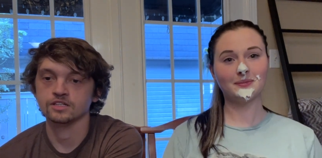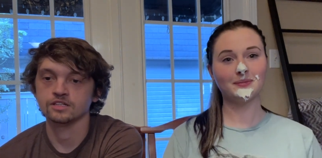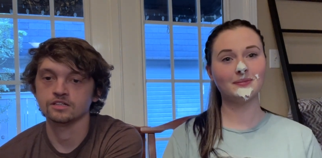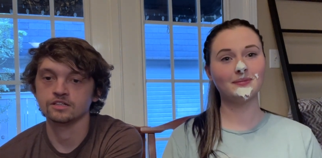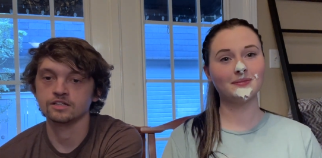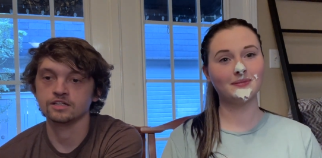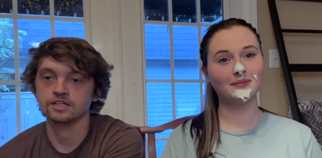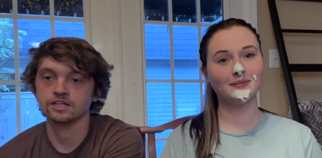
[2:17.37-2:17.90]
Speaker 1: I
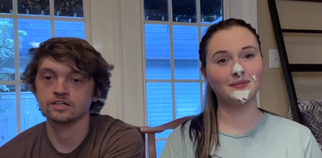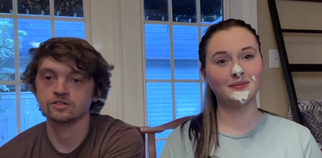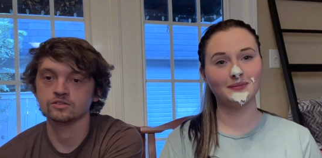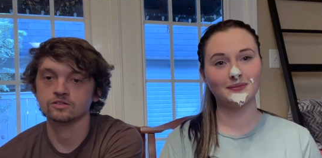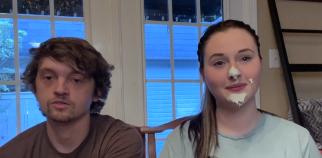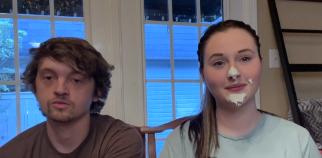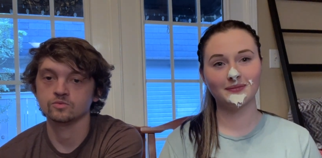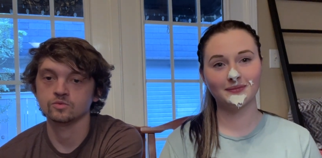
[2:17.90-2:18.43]
need to count.
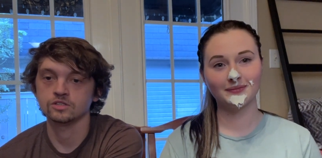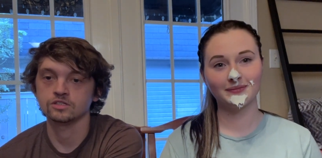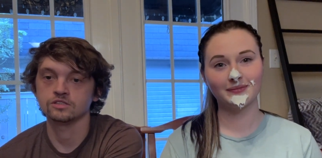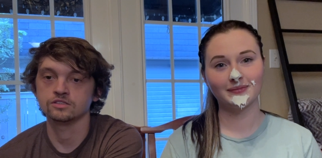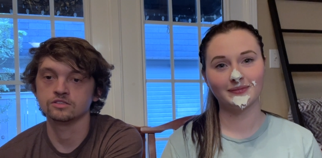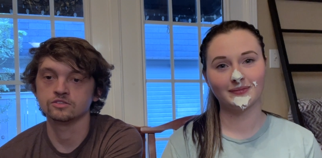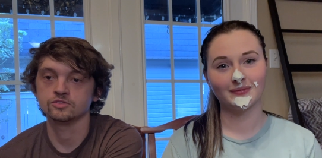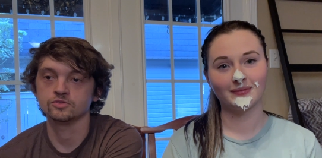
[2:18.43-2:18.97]

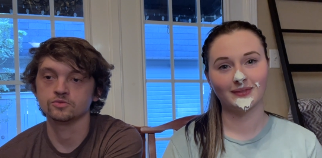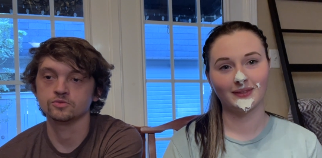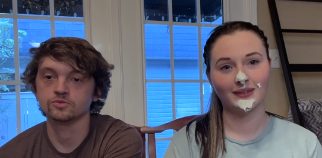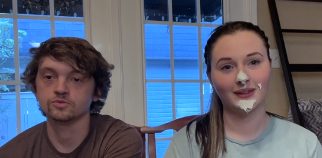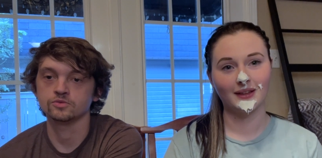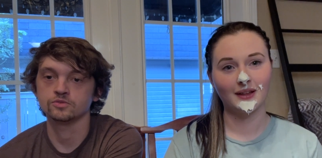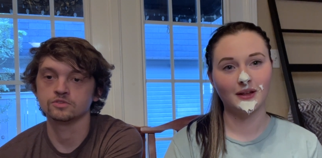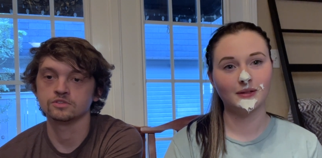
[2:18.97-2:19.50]
One,
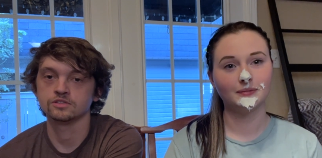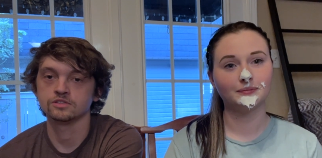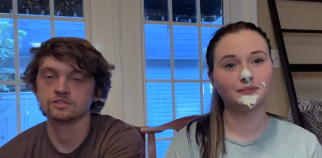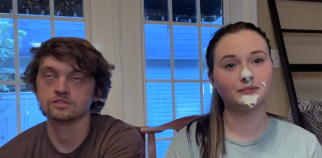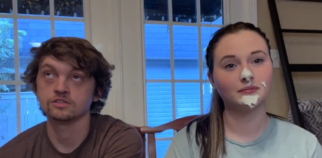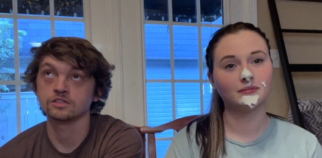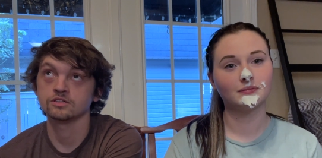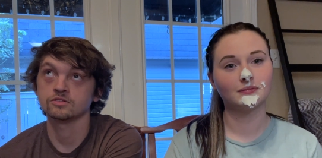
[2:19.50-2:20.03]
two,
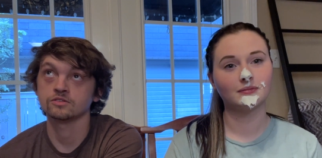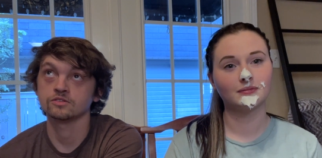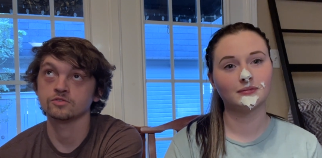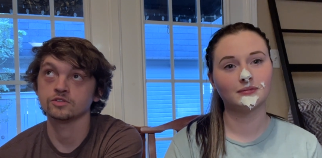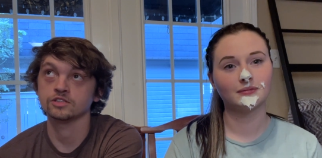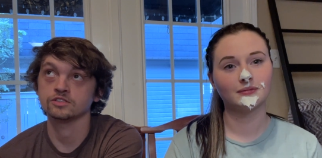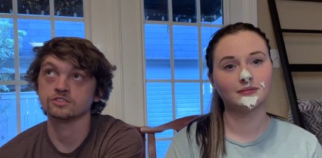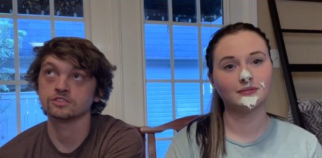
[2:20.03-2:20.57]
well, if
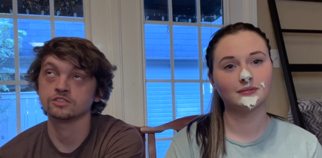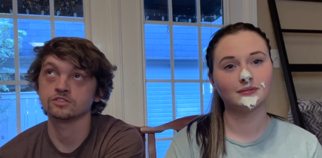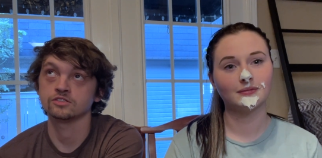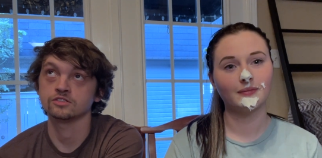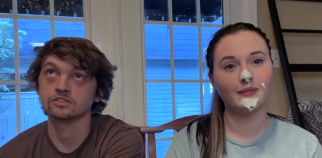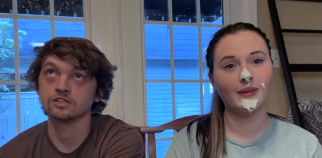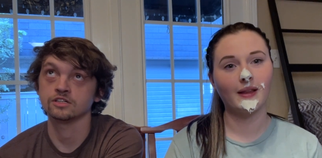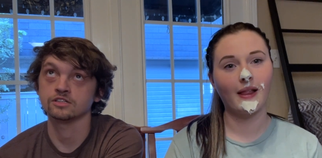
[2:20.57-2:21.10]
we're
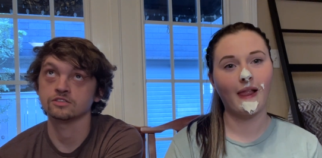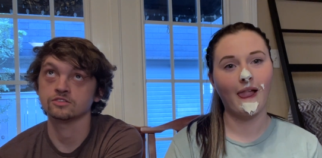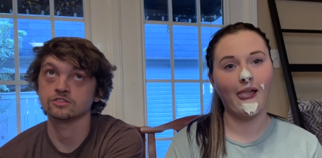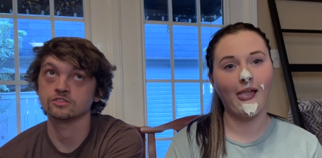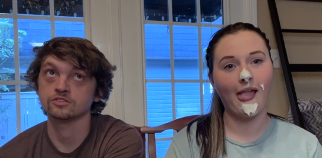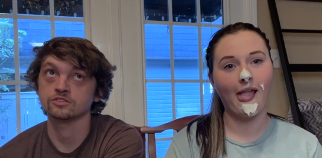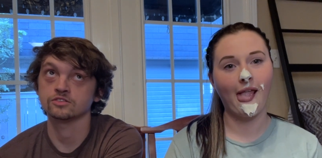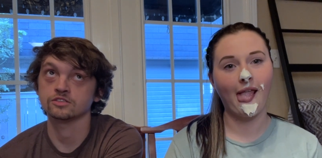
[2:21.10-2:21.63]
considering that a
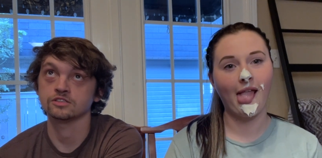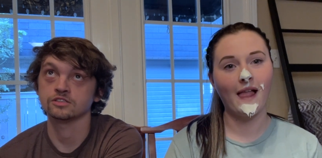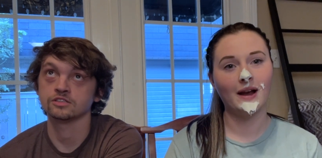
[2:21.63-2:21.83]
surgery.